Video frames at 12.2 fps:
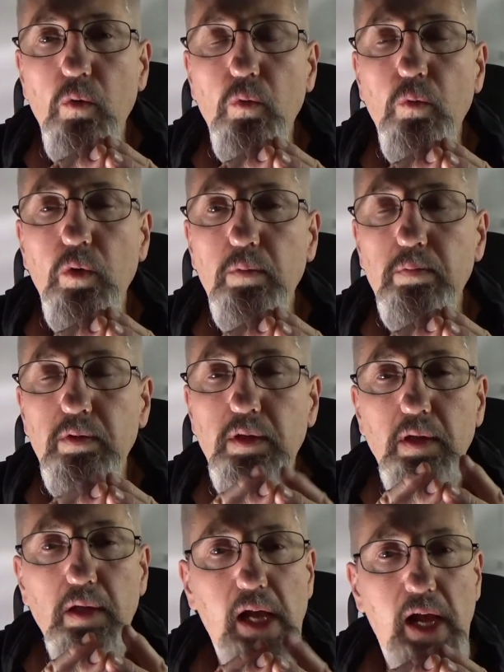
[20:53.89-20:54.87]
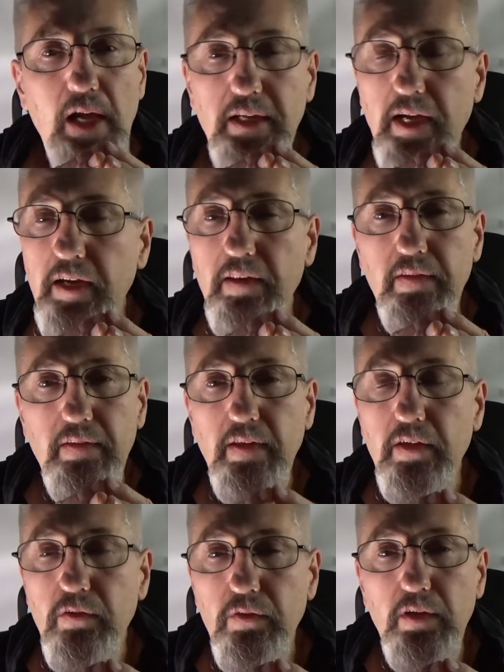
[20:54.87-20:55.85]
will be beyond anything that
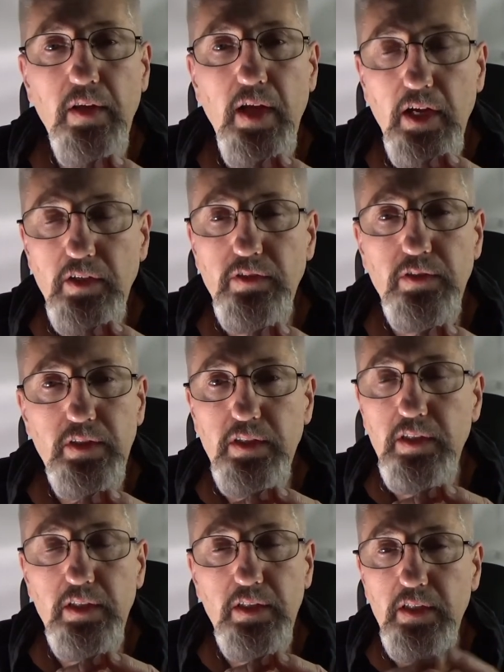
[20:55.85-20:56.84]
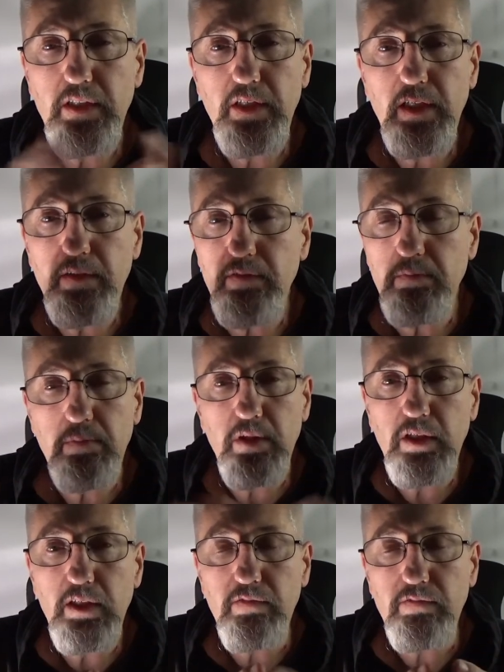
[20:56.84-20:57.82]
you can actually even
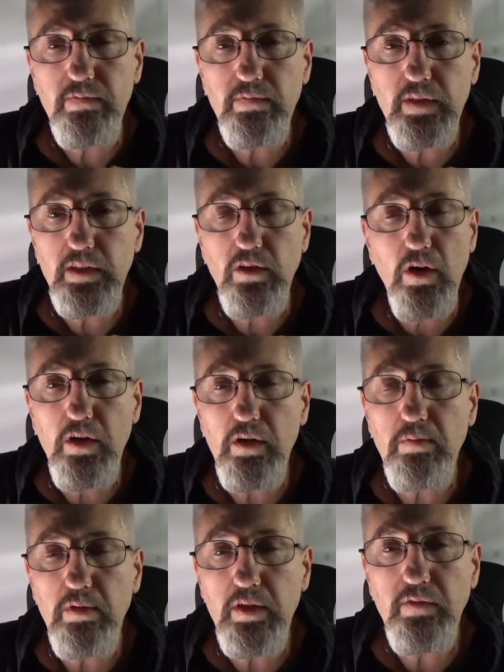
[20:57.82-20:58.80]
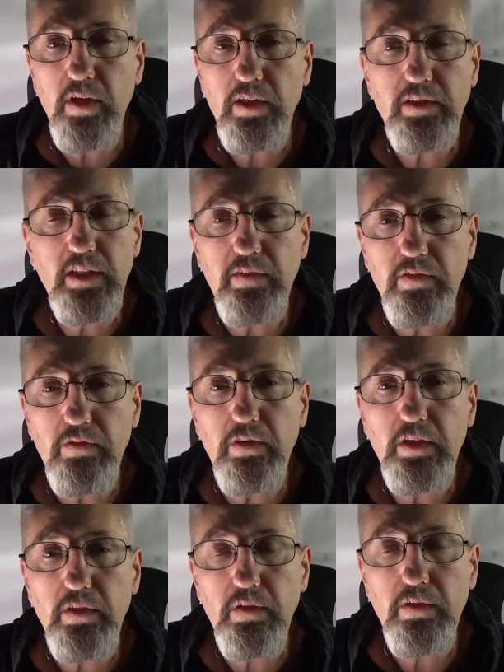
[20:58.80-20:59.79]
believe. It's hard to believe that it's even
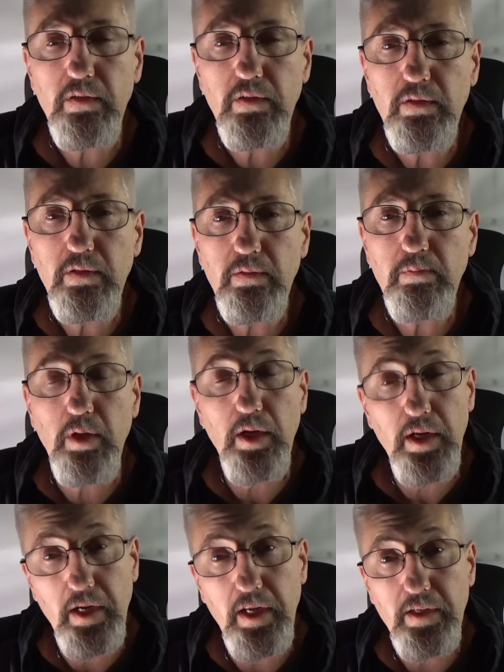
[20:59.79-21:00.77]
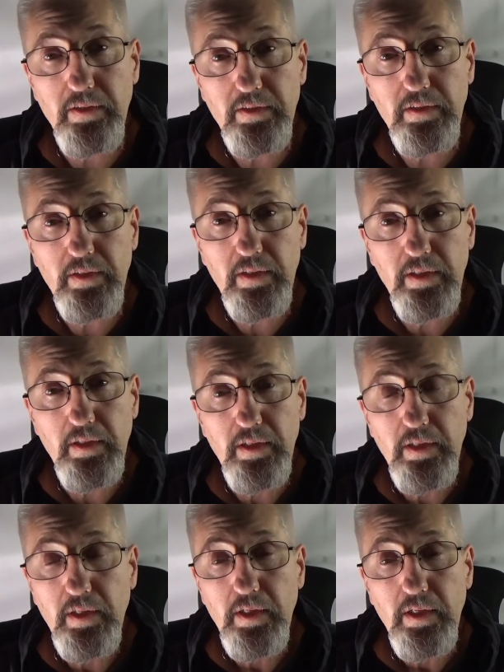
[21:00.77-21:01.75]
real, but it is.
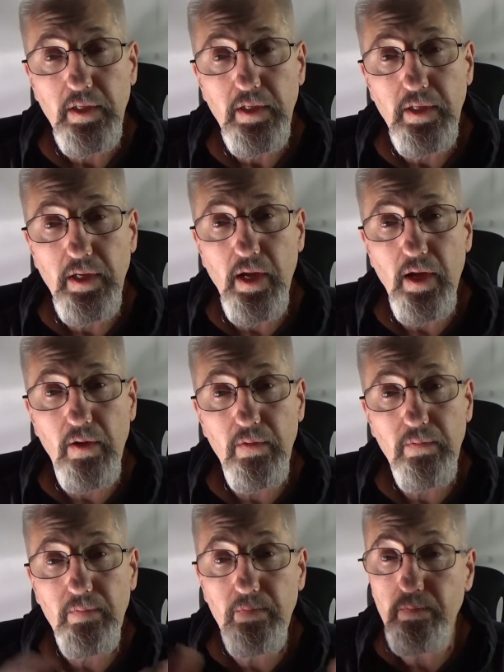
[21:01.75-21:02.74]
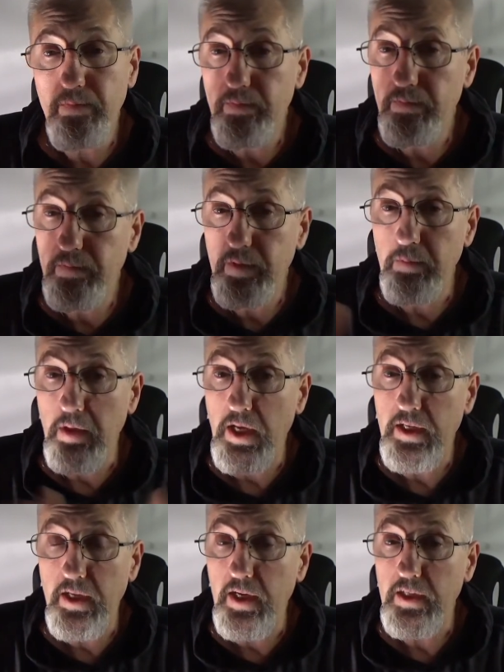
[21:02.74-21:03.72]
Now, in my
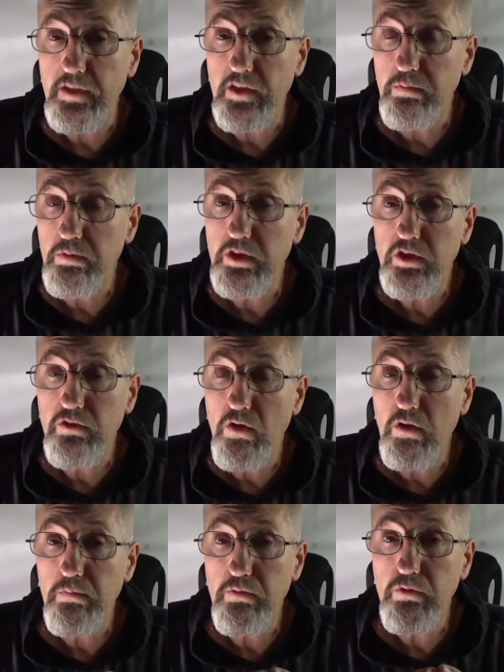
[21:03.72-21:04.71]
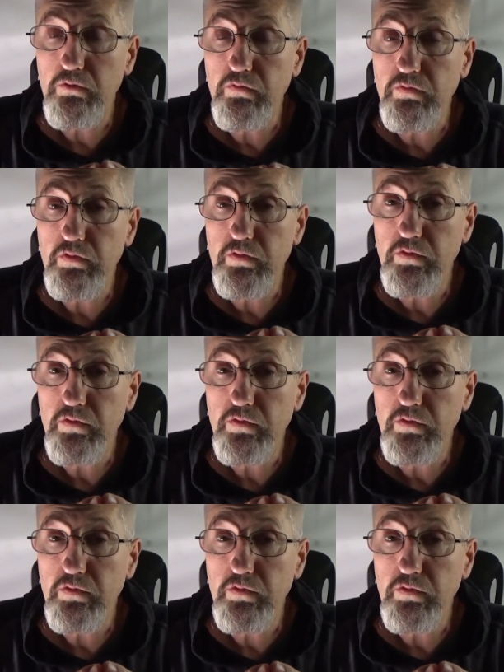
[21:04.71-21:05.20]
eyes, it's pretty strong proof